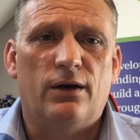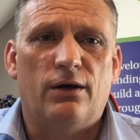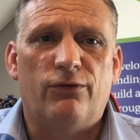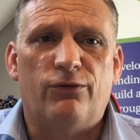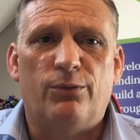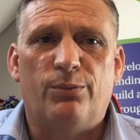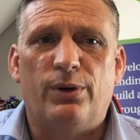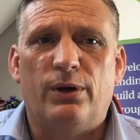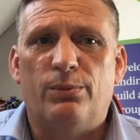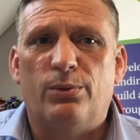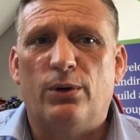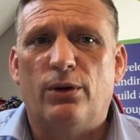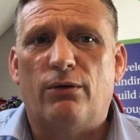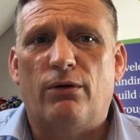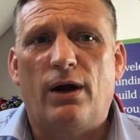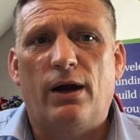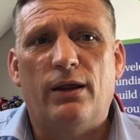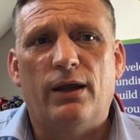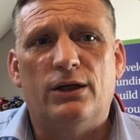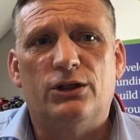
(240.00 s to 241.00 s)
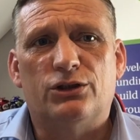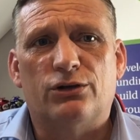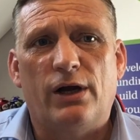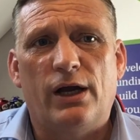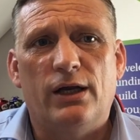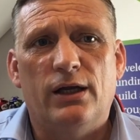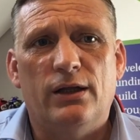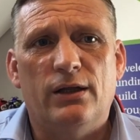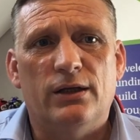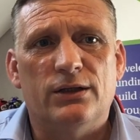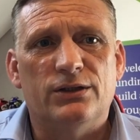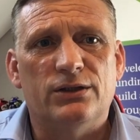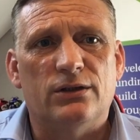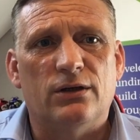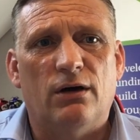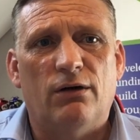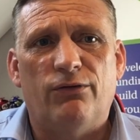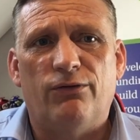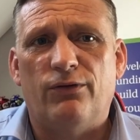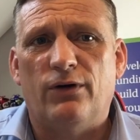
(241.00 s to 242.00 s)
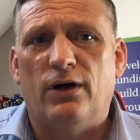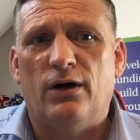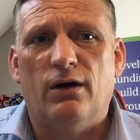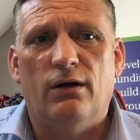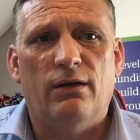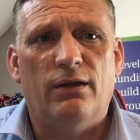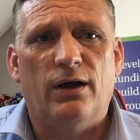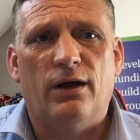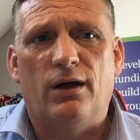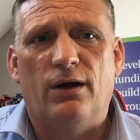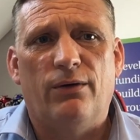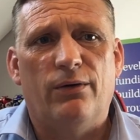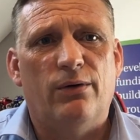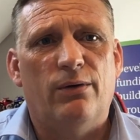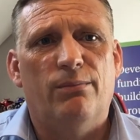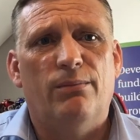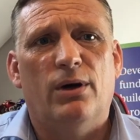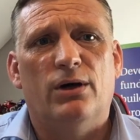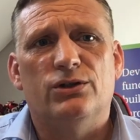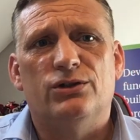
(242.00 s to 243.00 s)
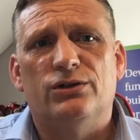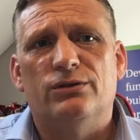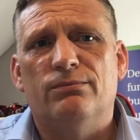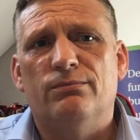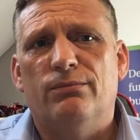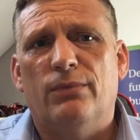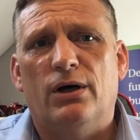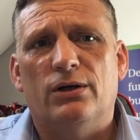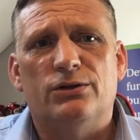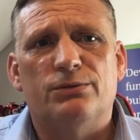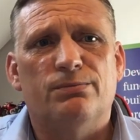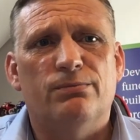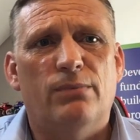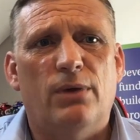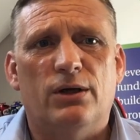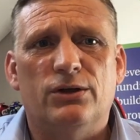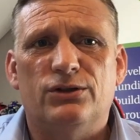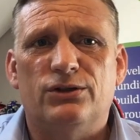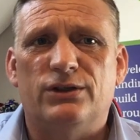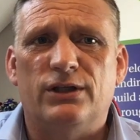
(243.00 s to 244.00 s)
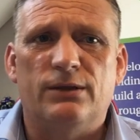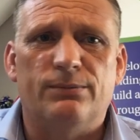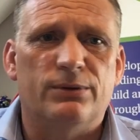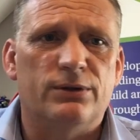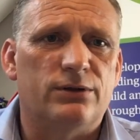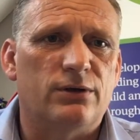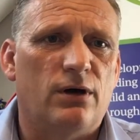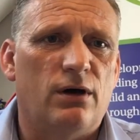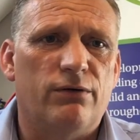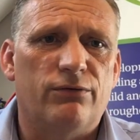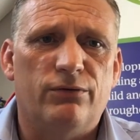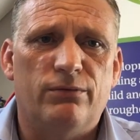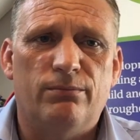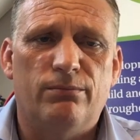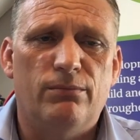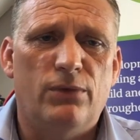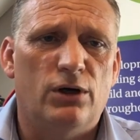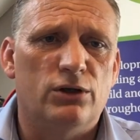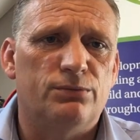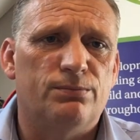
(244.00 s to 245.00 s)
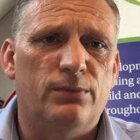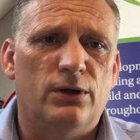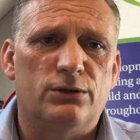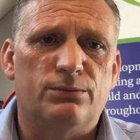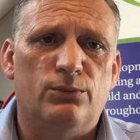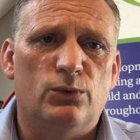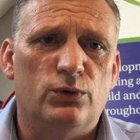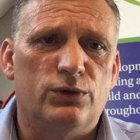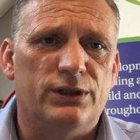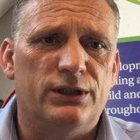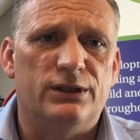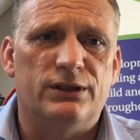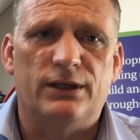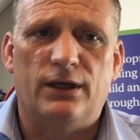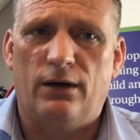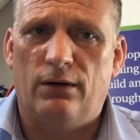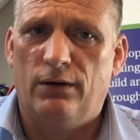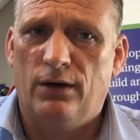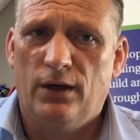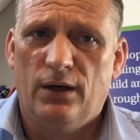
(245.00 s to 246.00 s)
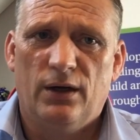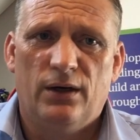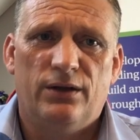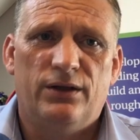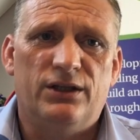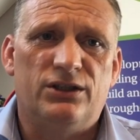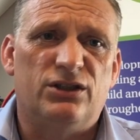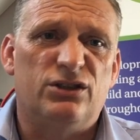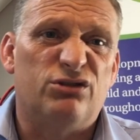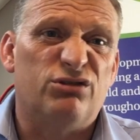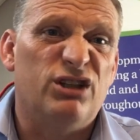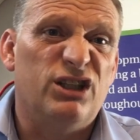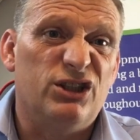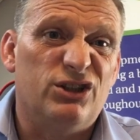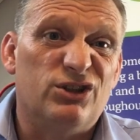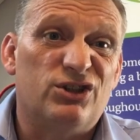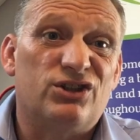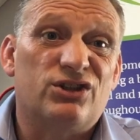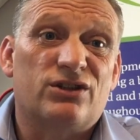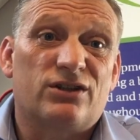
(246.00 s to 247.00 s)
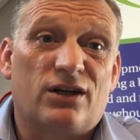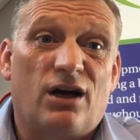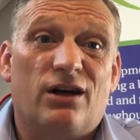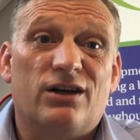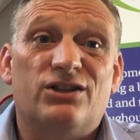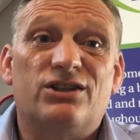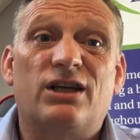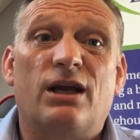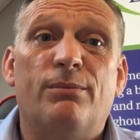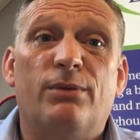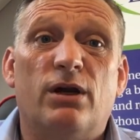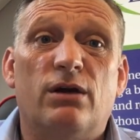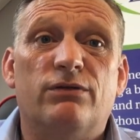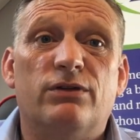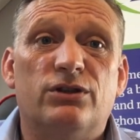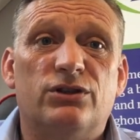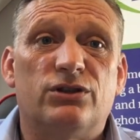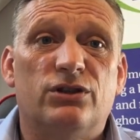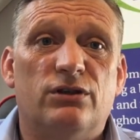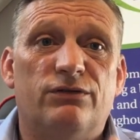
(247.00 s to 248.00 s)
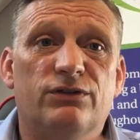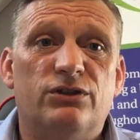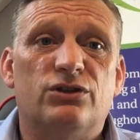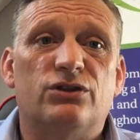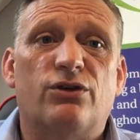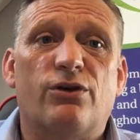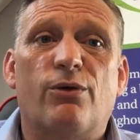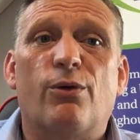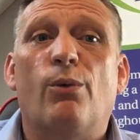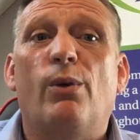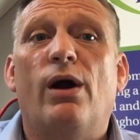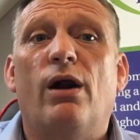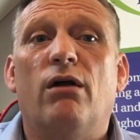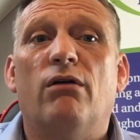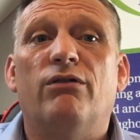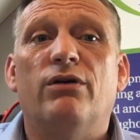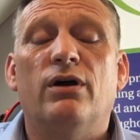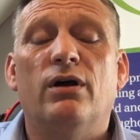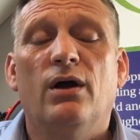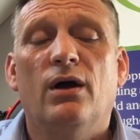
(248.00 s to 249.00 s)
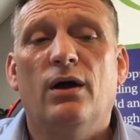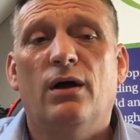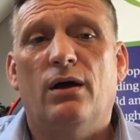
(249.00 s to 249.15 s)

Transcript: for people that are out there training this stuff, they're going to a much deeper dive and much more detail. This is really just kind of skimming over the surface so you're aware of it.